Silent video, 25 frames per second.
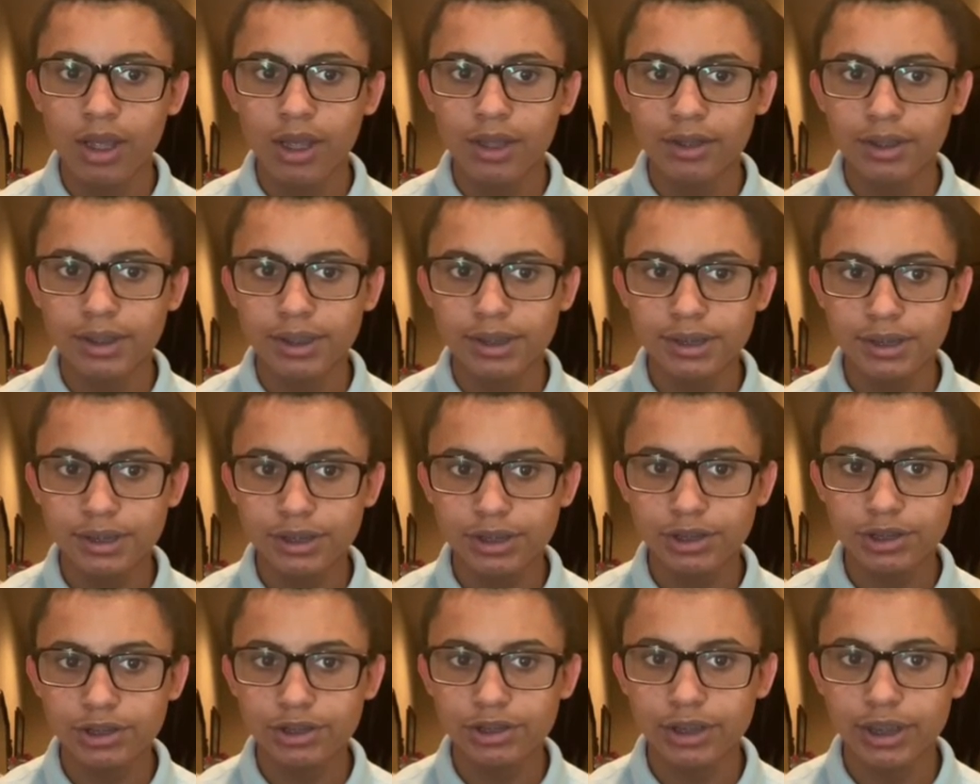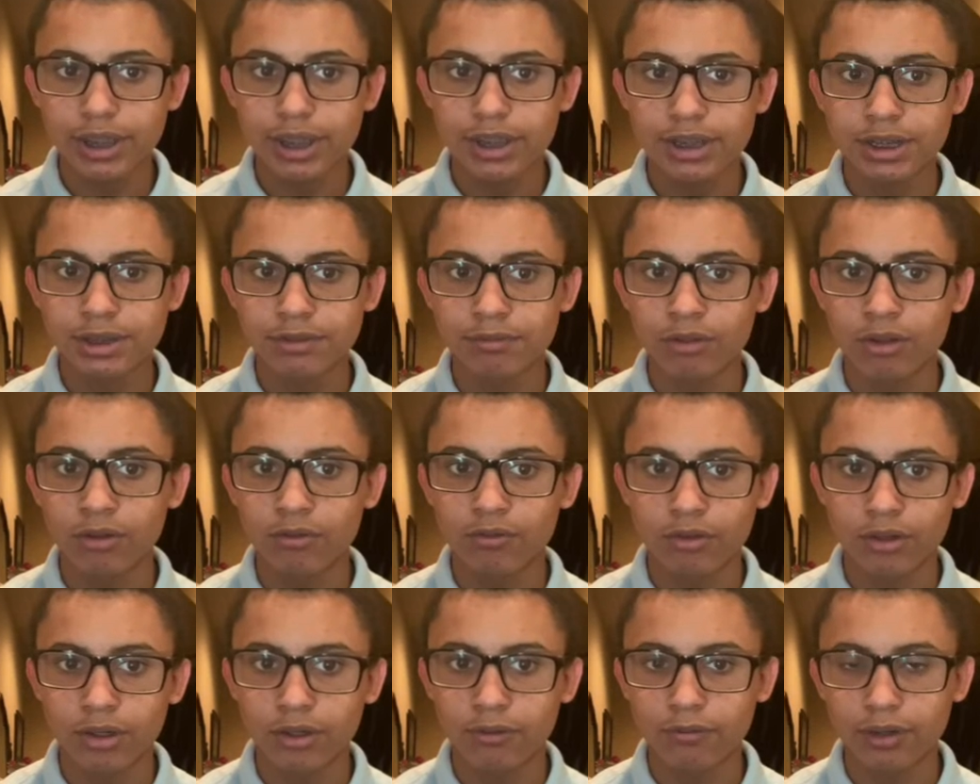This is your chance to vote
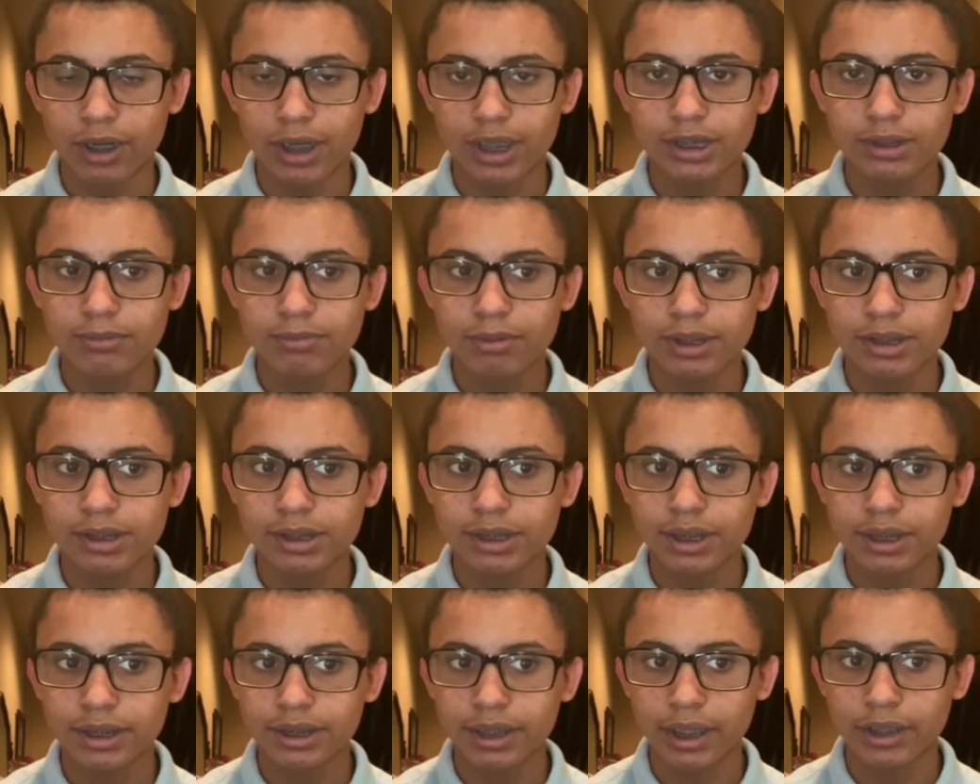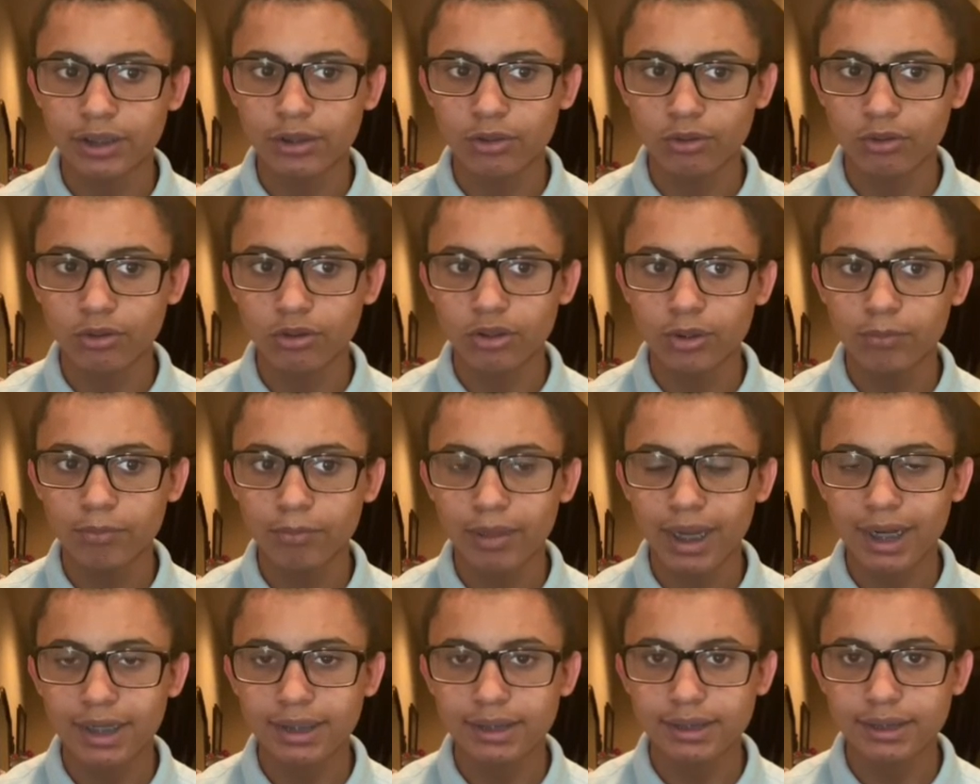for a vice president that you'll look
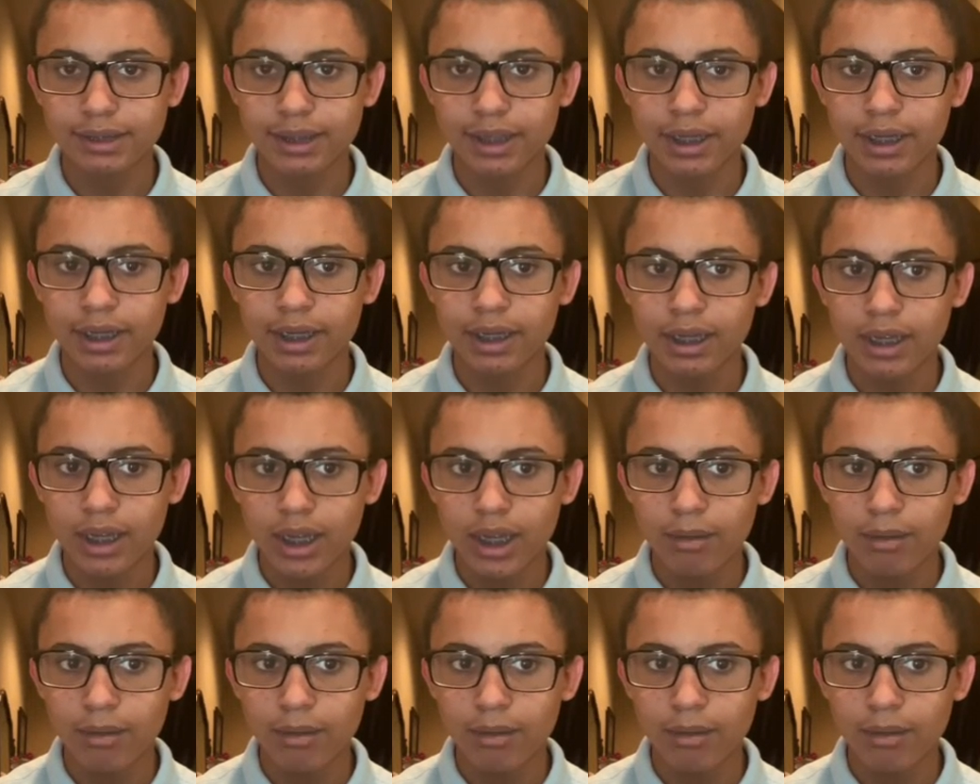back and say,